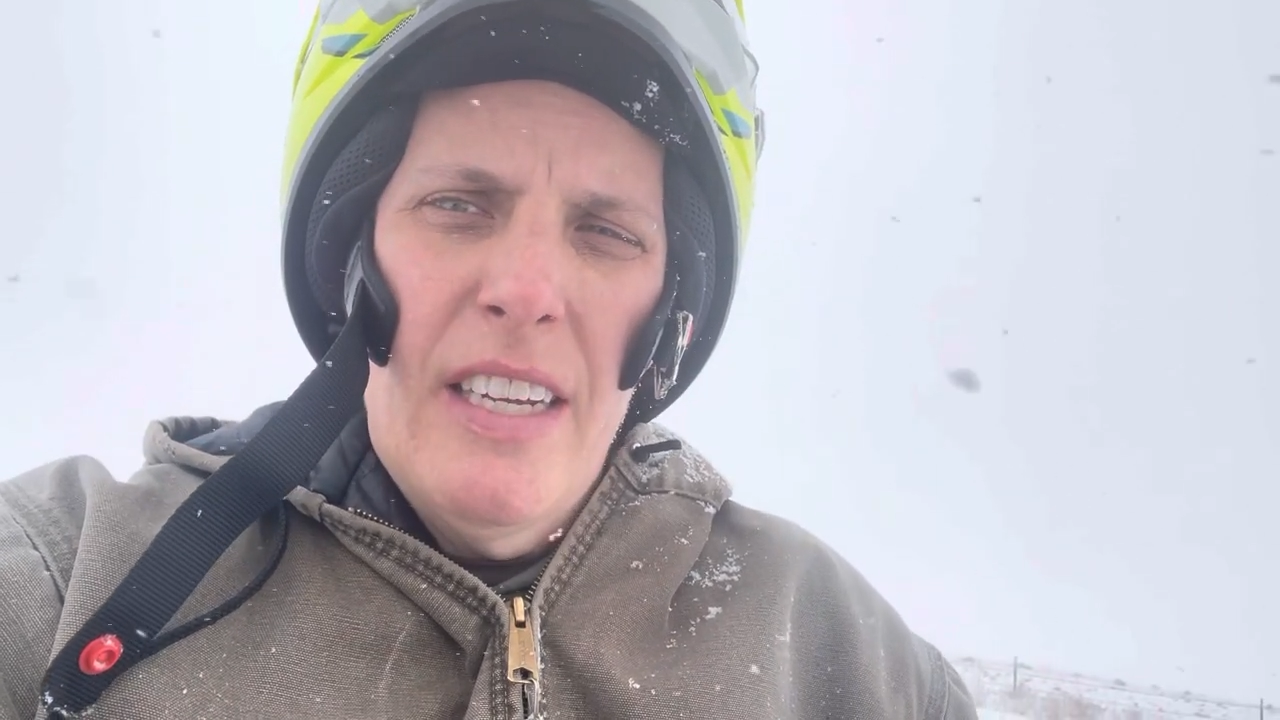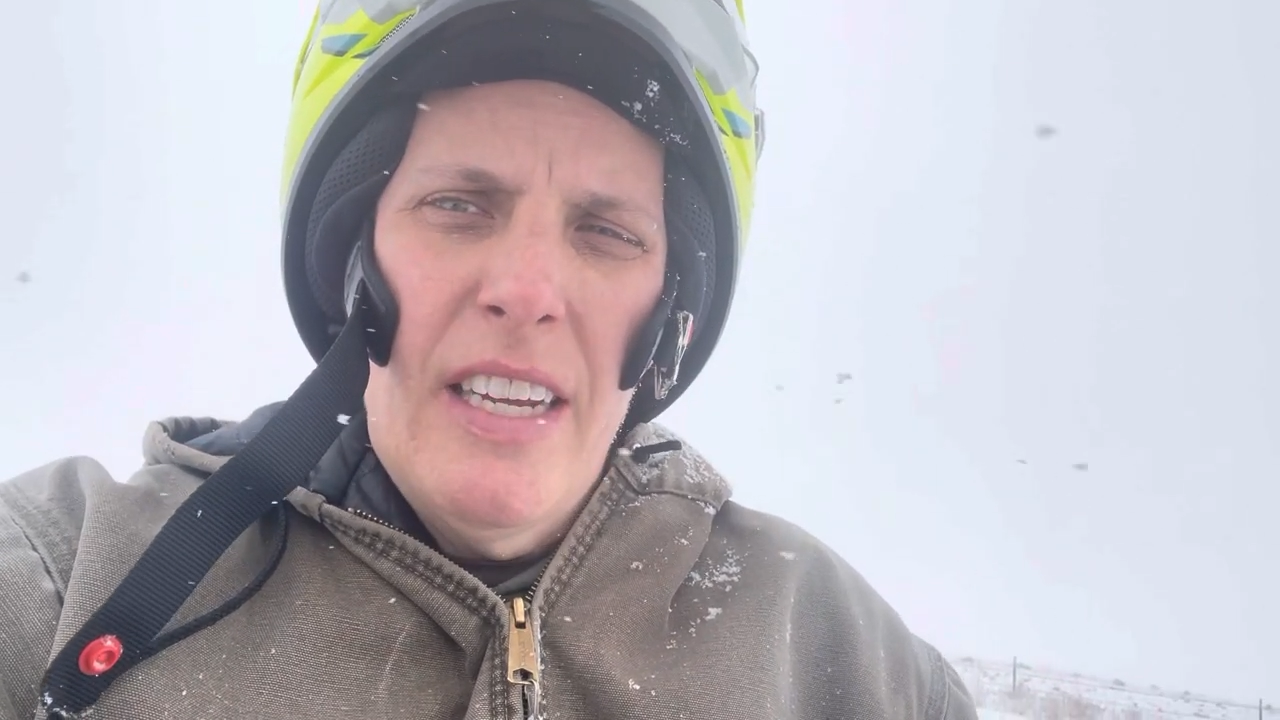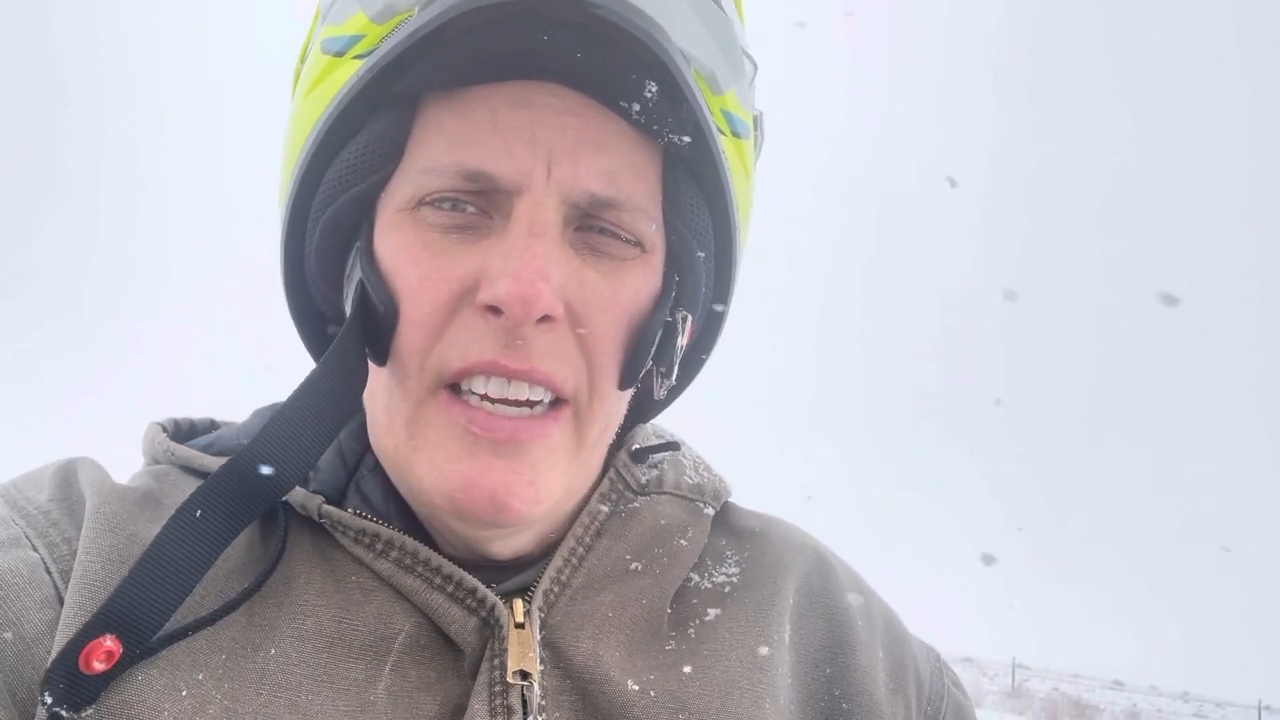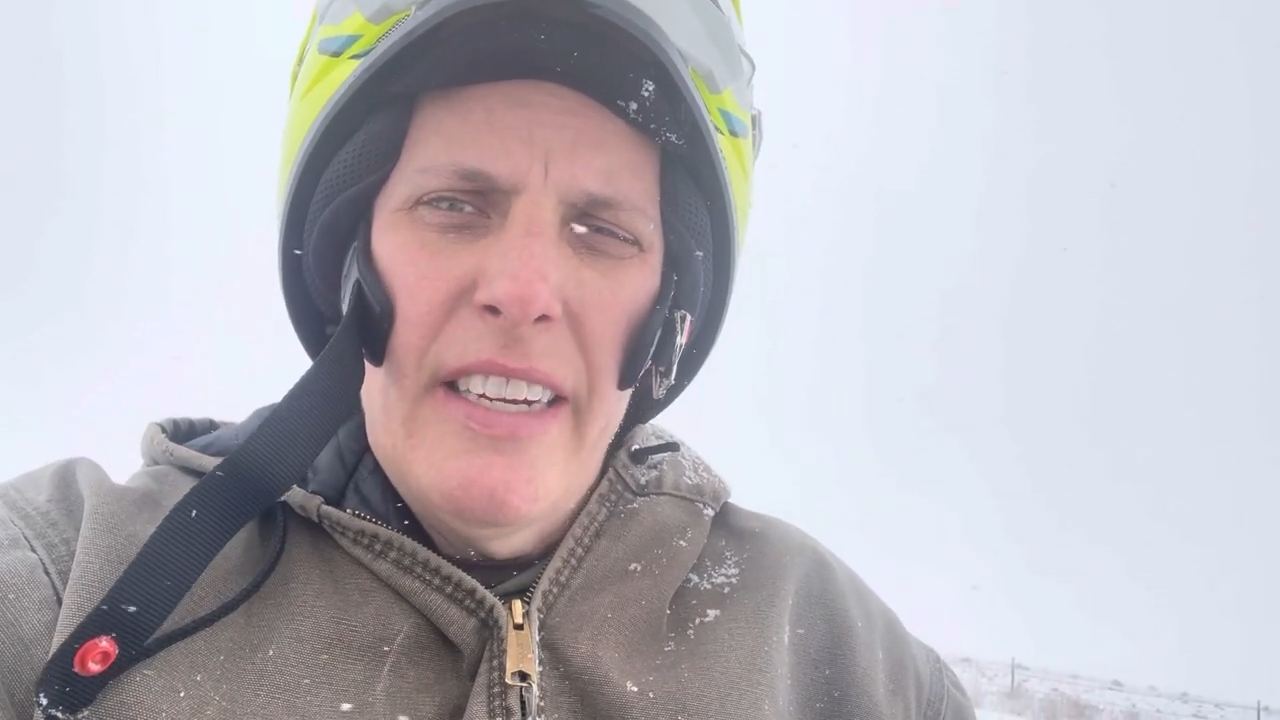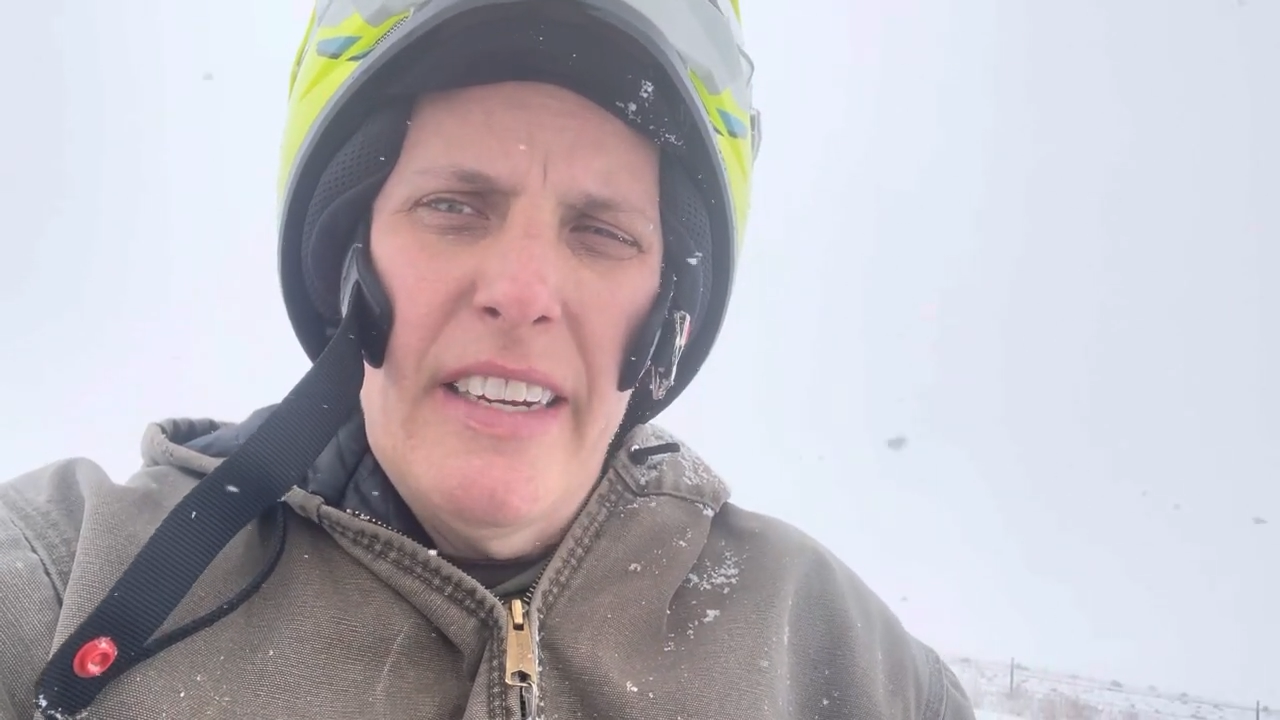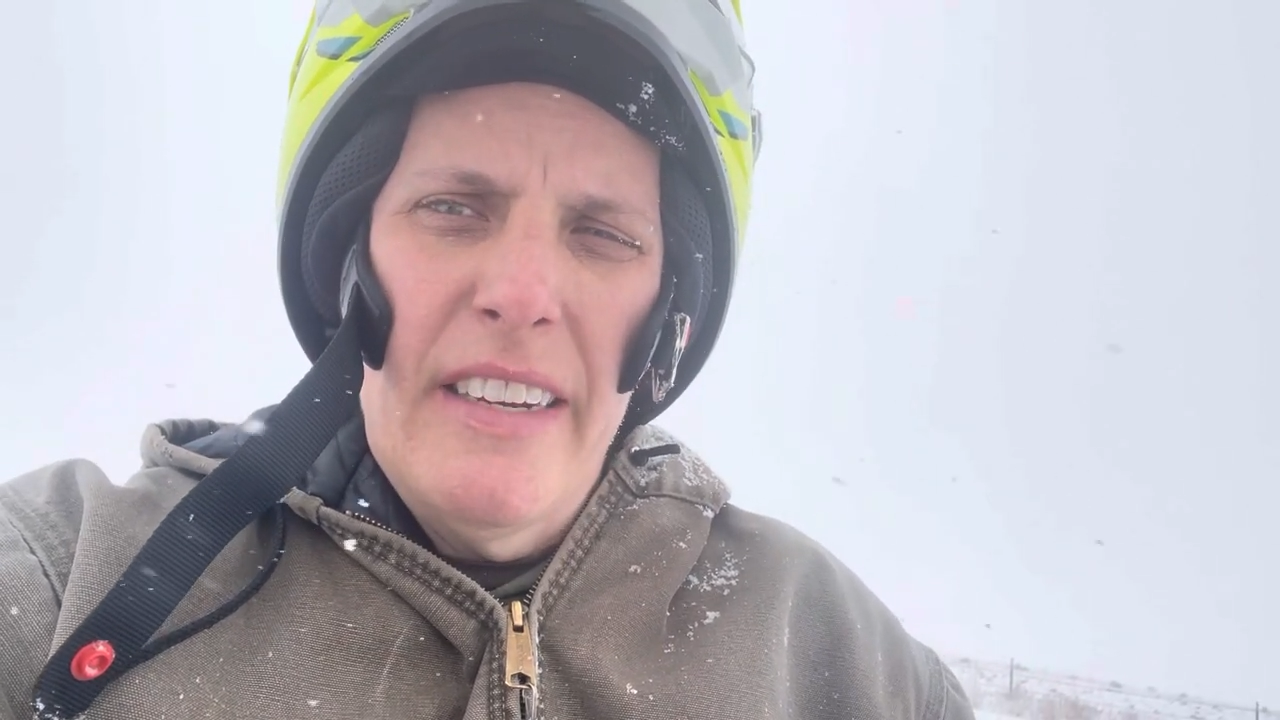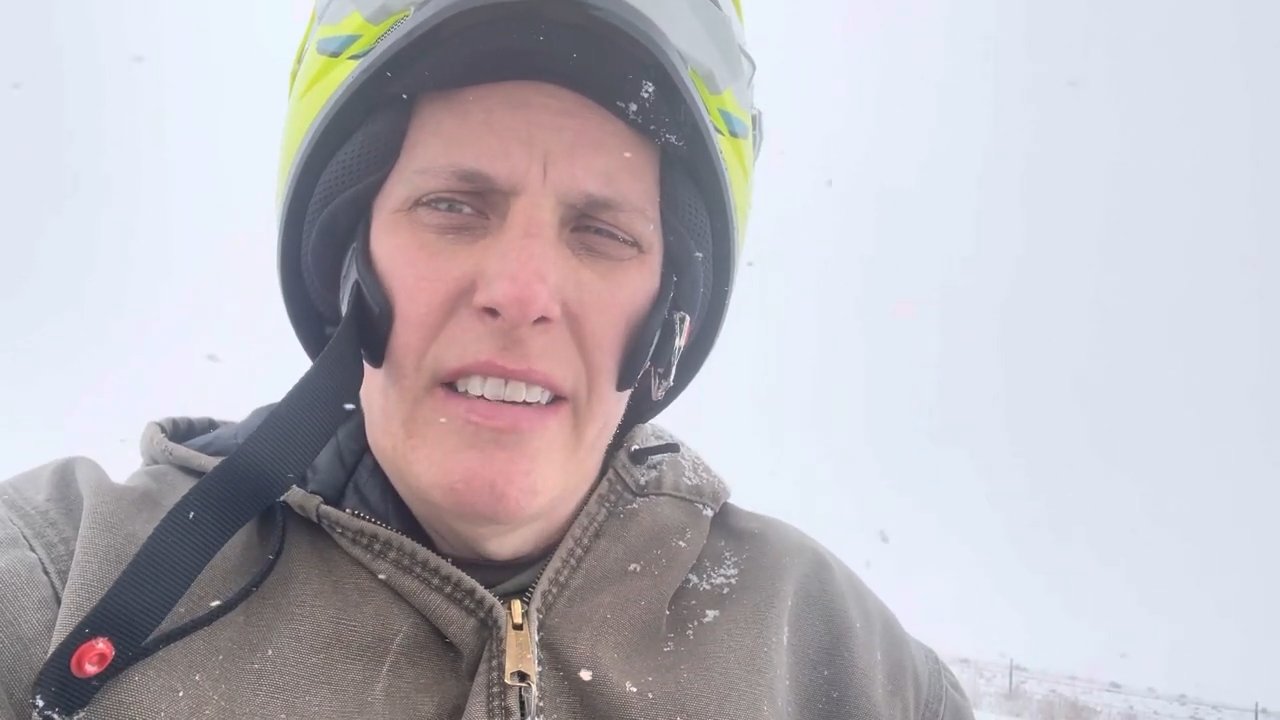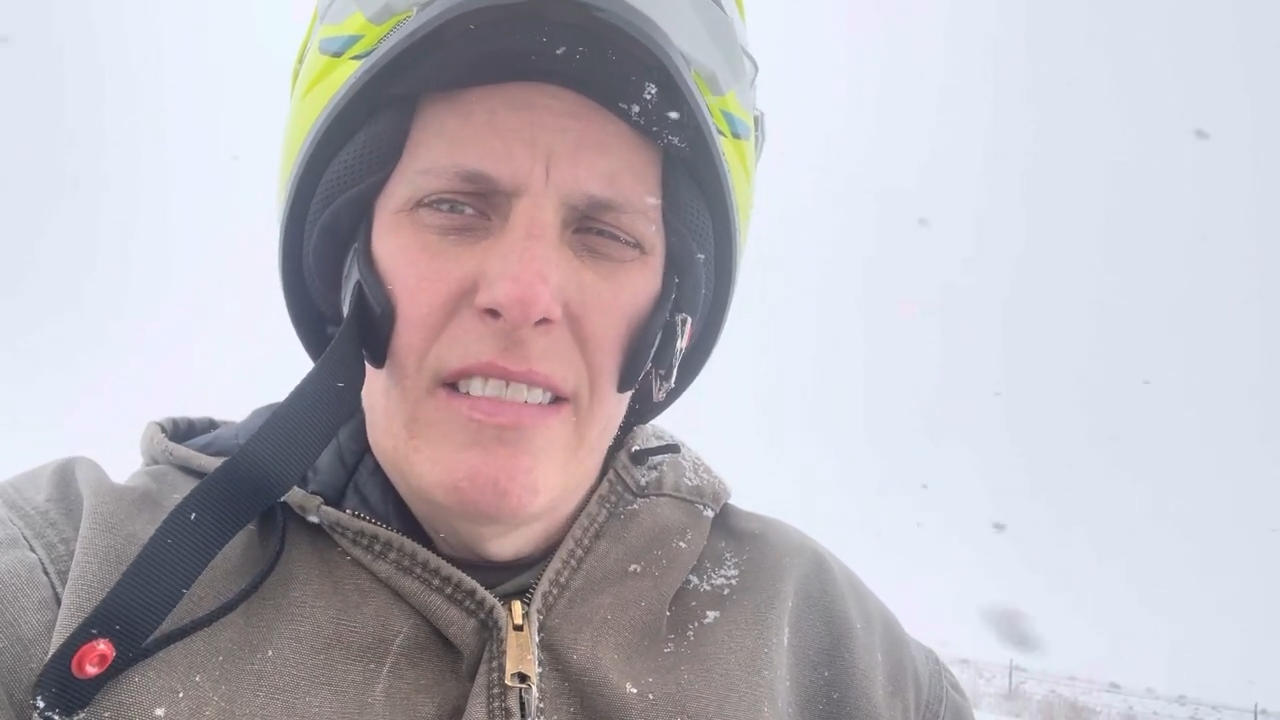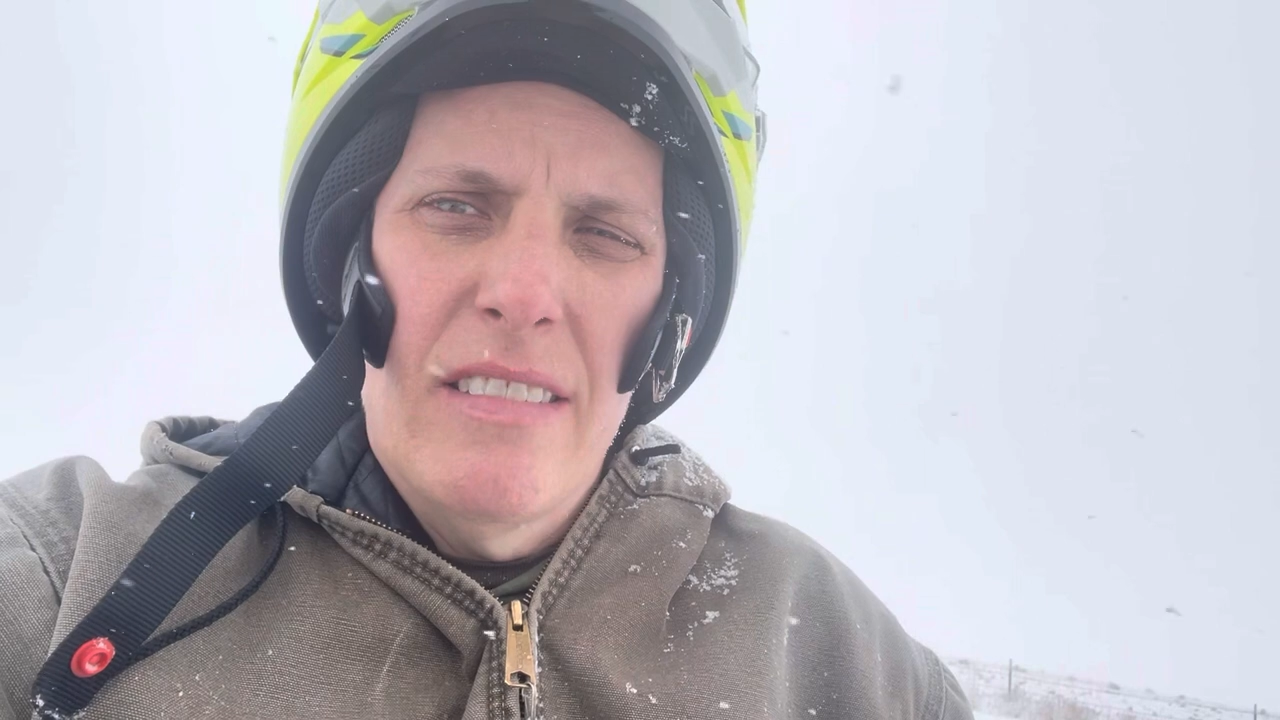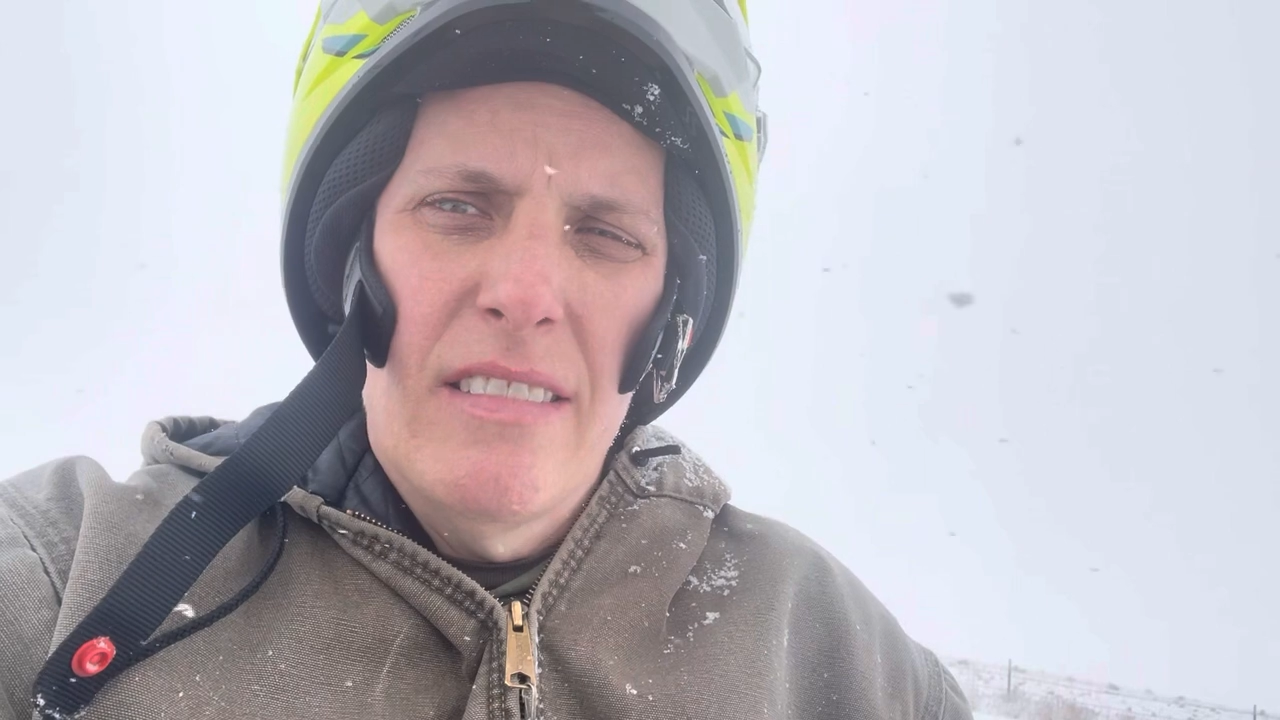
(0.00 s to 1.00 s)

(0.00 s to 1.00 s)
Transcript: and I didn't.